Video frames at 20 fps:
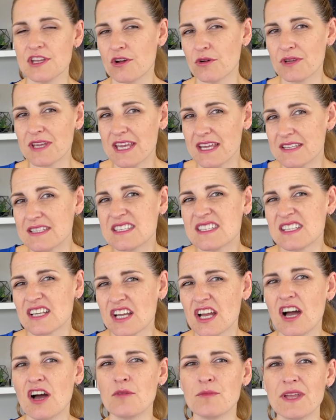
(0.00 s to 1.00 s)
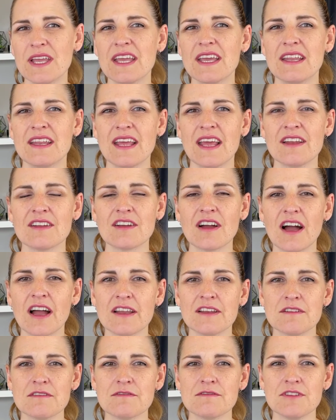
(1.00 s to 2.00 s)
kids to come in and
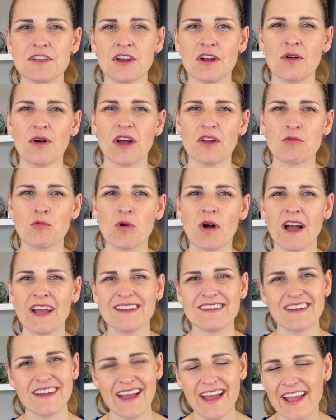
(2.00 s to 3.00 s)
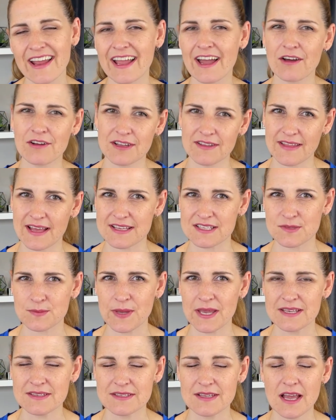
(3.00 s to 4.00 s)
kind of, unwind and hang out in that
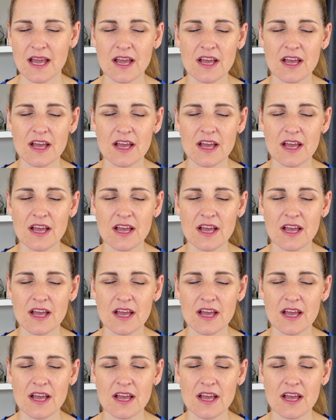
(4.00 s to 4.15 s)
space.